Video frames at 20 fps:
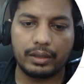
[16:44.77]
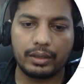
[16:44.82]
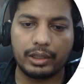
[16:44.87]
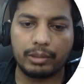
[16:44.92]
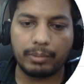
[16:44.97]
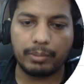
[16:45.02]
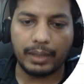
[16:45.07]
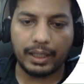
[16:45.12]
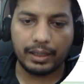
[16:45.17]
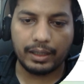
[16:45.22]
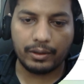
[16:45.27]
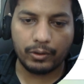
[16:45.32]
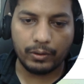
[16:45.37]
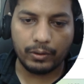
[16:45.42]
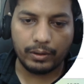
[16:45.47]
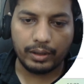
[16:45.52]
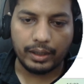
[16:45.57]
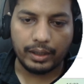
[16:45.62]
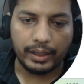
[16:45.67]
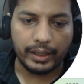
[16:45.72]
Spark
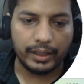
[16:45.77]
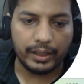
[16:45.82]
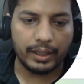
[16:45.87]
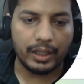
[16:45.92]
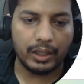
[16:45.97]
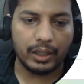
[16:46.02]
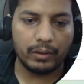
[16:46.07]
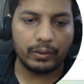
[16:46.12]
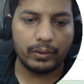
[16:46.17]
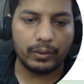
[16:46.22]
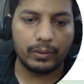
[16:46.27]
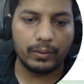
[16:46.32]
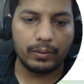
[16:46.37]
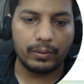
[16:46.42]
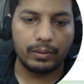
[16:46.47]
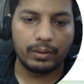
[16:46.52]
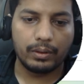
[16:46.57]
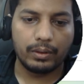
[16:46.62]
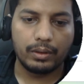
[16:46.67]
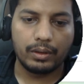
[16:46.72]
code and how to
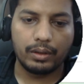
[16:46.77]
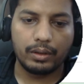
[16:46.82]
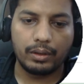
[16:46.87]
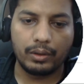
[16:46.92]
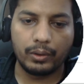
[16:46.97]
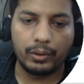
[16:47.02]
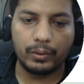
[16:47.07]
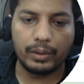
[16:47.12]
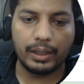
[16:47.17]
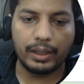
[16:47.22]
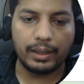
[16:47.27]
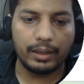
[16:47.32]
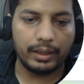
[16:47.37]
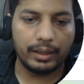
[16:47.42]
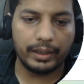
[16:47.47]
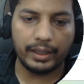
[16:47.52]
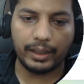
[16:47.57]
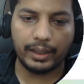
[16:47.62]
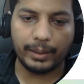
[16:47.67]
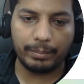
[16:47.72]
do the
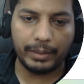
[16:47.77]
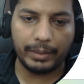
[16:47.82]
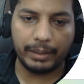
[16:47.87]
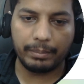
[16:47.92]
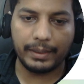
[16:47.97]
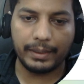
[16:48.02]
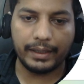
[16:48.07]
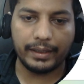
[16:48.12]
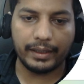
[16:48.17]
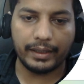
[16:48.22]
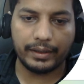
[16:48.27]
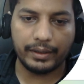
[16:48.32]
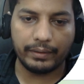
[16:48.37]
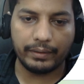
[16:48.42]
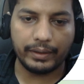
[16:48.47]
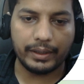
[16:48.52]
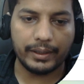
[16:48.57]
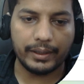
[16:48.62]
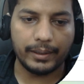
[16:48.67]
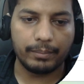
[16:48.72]
data pipeline
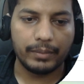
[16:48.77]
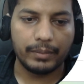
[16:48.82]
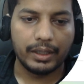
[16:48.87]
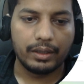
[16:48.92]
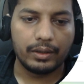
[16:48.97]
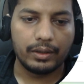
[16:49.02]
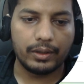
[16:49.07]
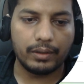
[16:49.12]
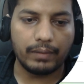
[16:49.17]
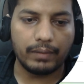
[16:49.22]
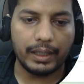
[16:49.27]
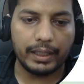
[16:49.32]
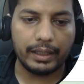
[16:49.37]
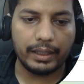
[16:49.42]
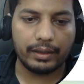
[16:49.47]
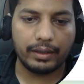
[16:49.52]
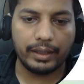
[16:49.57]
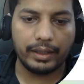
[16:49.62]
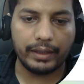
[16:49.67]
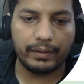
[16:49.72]
activity. So what
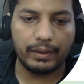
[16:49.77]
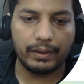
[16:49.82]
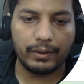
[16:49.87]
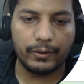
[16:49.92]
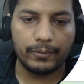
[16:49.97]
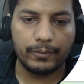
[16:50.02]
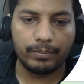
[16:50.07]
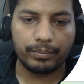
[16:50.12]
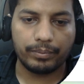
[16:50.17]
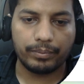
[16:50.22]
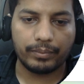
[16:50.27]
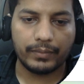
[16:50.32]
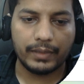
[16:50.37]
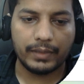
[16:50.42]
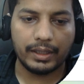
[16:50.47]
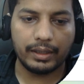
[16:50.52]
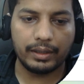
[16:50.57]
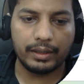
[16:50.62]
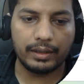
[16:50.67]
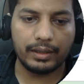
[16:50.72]
actually I will do,
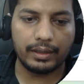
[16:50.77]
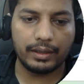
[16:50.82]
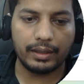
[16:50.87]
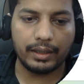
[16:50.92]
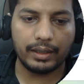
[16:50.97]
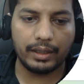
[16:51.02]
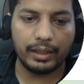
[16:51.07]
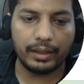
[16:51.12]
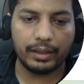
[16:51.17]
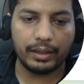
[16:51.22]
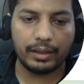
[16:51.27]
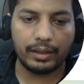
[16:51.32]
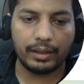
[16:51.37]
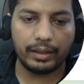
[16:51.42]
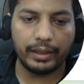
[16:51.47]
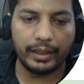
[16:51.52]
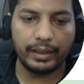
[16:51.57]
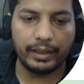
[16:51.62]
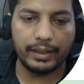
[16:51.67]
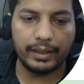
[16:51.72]
this is a
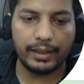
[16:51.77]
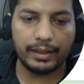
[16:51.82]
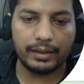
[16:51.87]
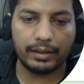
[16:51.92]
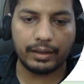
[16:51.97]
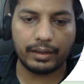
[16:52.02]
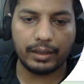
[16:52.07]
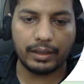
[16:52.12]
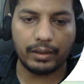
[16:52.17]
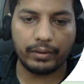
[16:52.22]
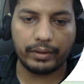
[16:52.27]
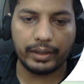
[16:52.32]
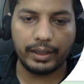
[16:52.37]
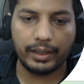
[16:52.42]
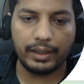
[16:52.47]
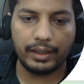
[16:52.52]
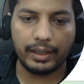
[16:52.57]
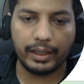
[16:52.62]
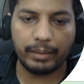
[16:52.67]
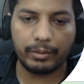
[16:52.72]
ADLS account, right?
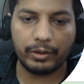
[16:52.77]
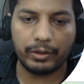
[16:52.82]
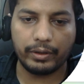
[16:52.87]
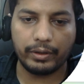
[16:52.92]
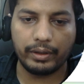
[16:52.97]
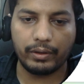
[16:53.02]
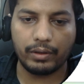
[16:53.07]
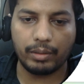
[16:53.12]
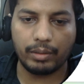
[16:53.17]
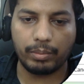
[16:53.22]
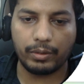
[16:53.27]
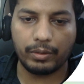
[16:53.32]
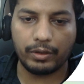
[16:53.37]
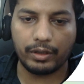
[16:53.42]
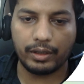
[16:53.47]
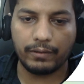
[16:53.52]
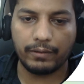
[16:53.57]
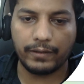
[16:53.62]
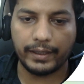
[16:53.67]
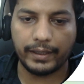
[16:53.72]
I am going to upload
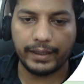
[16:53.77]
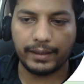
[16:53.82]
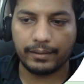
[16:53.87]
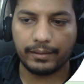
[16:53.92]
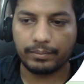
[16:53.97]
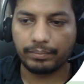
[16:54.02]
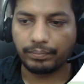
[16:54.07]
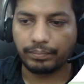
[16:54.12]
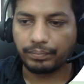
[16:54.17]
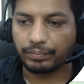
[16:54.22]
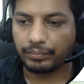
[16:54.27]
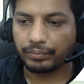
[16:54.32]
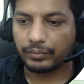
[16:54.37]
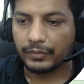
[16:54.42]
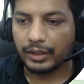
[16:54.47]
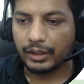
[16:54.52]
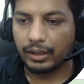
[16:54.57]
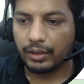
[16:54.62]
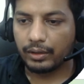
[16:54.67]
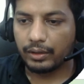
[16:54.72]
a file.
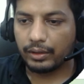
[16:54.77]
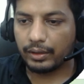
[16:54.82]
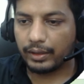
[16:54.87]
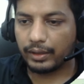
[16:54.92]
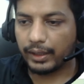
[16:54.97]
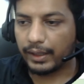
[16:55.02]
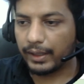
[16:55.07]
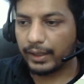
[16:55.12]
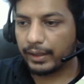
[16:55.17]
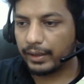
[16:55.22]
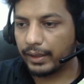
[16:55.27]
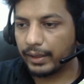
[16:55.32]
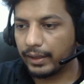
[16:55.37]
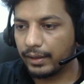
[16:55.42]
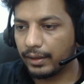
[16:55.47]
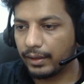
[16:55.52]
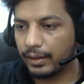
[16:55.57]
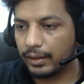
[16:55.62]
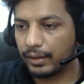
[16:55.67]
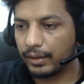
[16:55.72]
So select that,
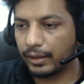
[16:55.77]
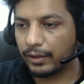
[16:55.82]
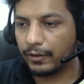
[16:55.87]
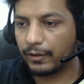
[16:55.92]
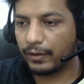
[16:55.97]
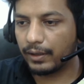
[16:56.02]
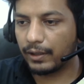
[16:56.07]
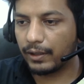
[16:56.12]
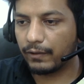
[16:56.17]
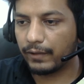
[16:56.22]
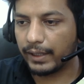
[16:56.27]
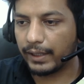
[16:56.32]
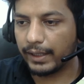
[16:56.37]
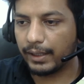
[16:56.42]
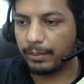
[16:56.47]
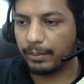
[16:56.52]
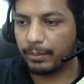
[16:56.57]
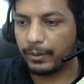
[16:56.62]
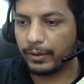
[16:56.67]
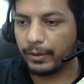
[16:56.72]
click on the file
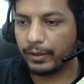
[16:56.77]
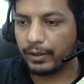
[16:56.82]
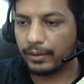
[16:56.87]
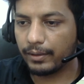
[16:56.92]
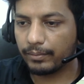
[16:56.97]
upload.